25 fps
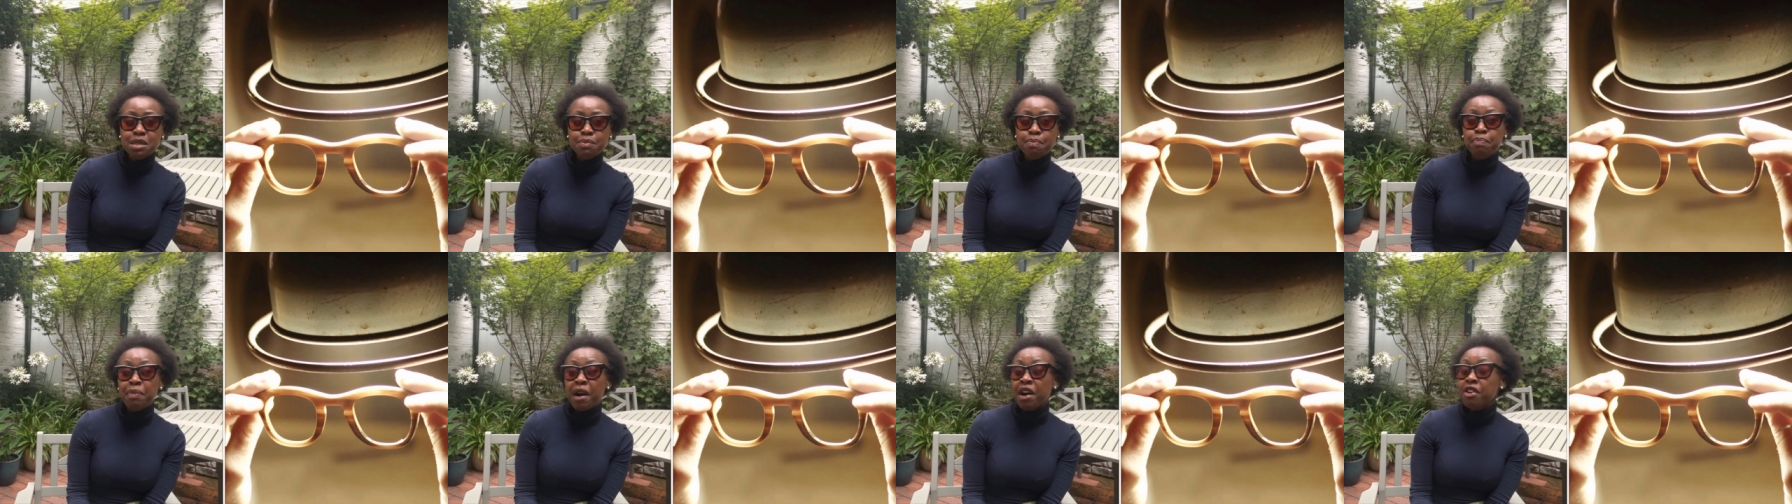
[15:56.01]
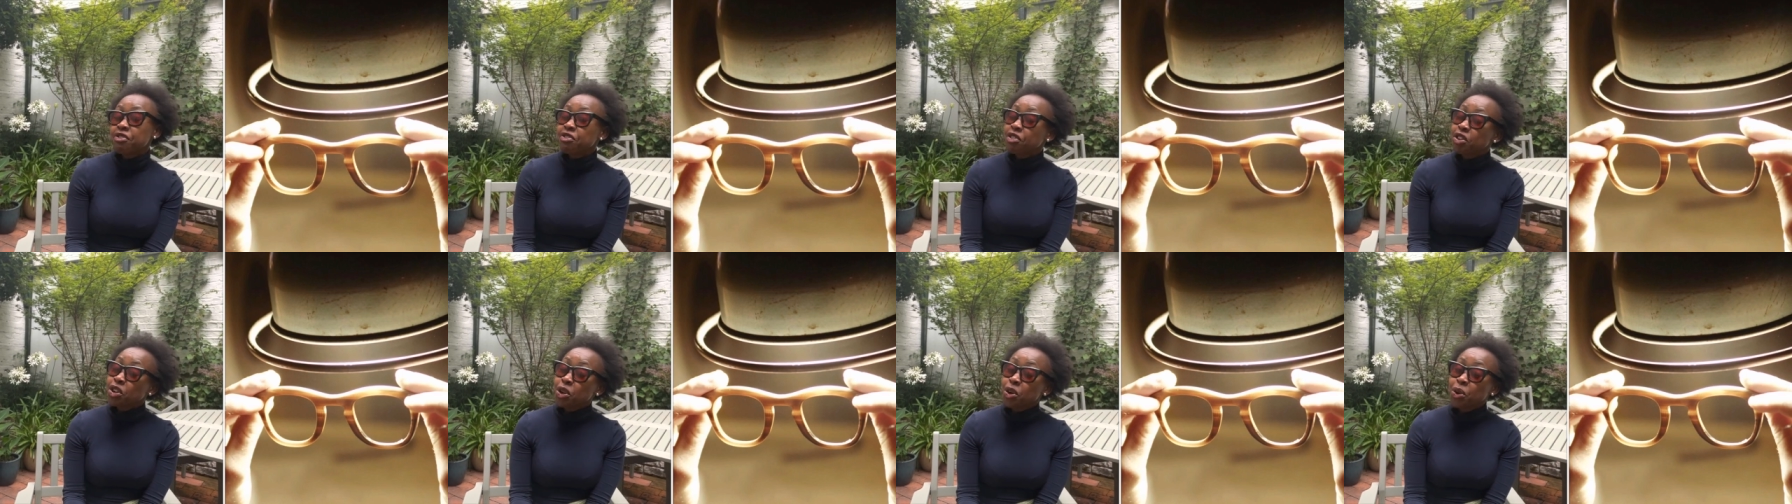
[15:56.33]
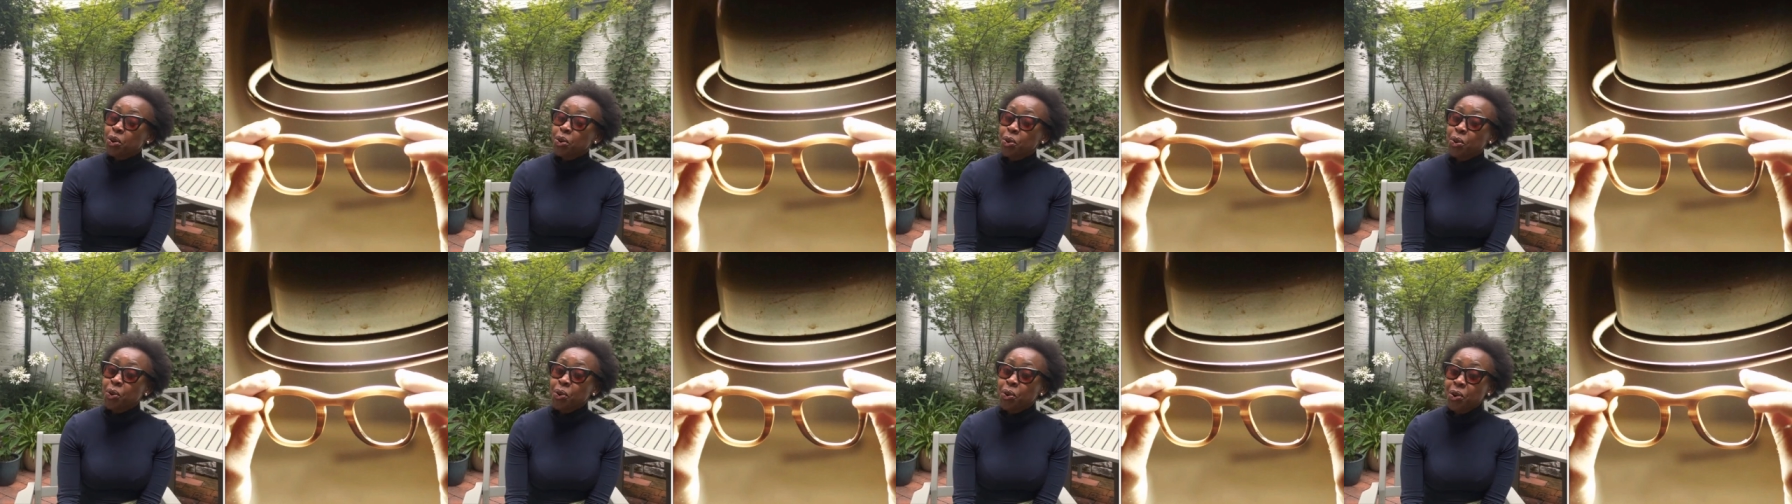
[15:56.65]

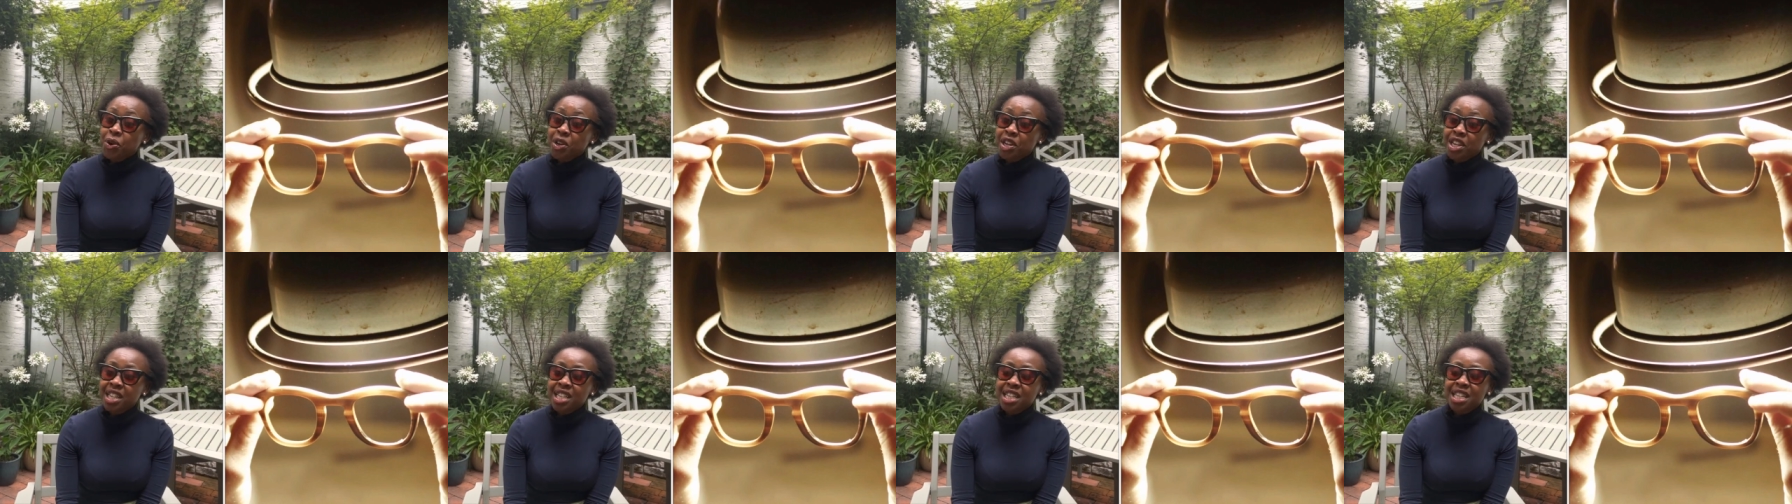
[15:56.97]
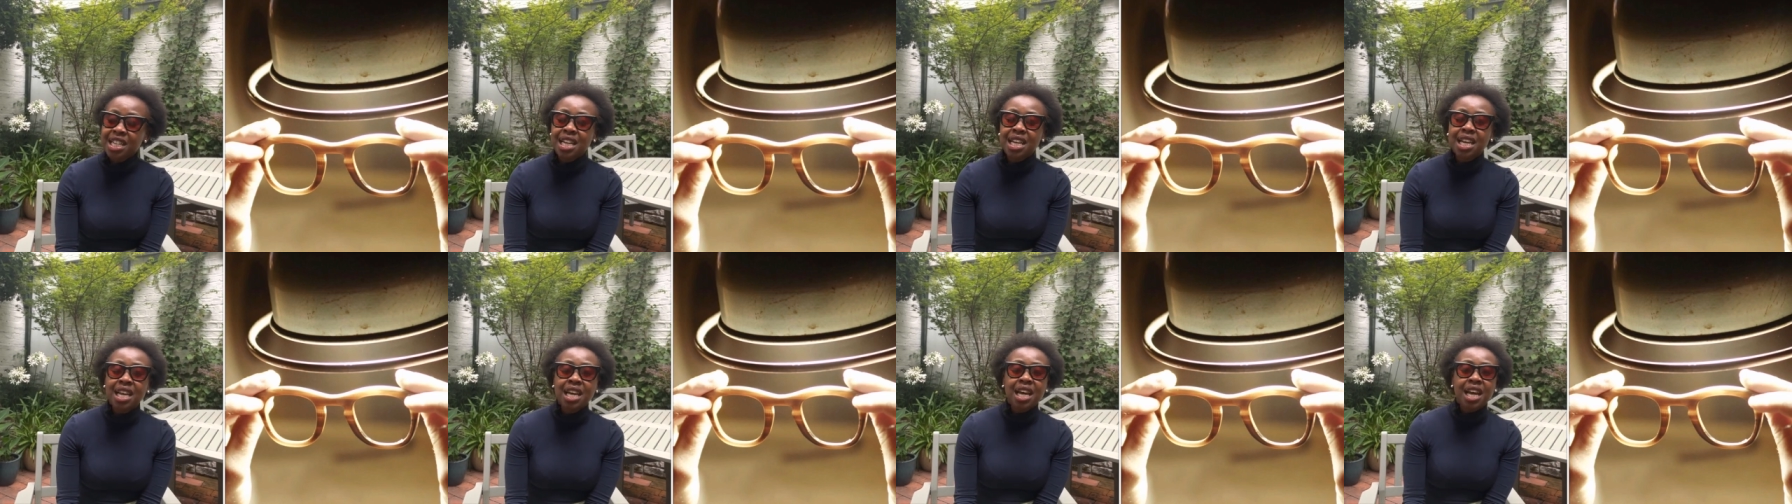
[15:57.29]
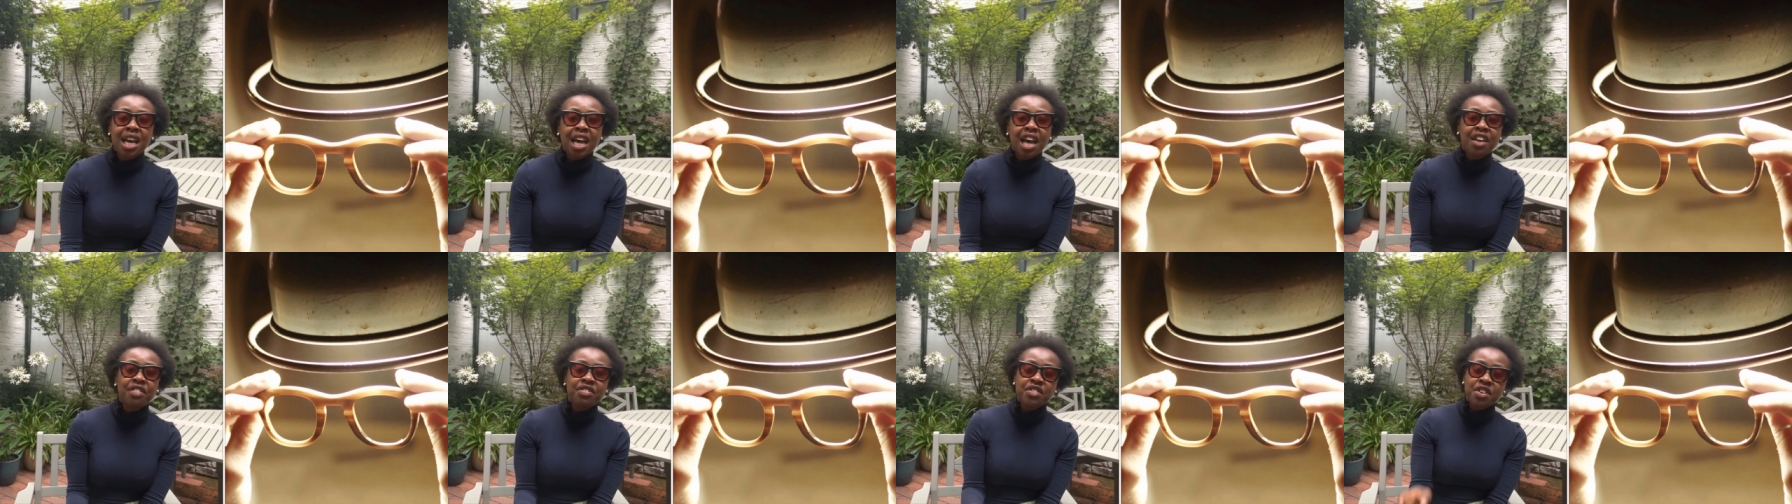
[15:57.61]
buffalo horn,
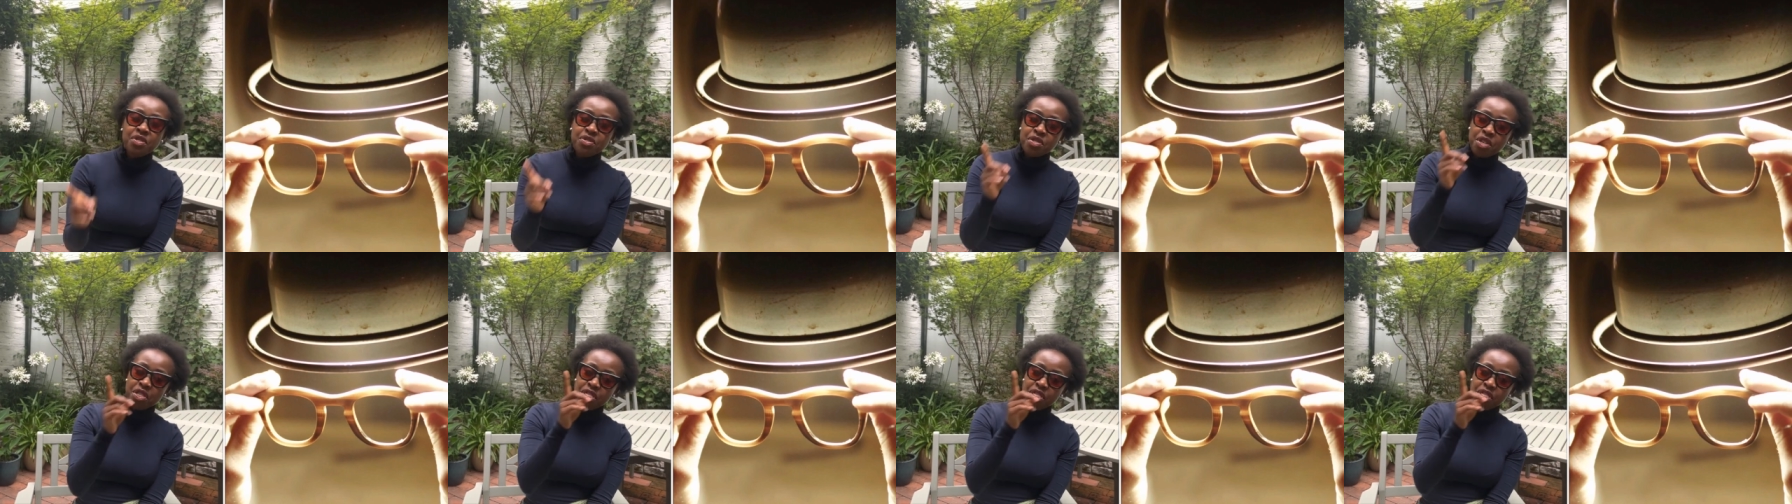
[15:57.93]
and then the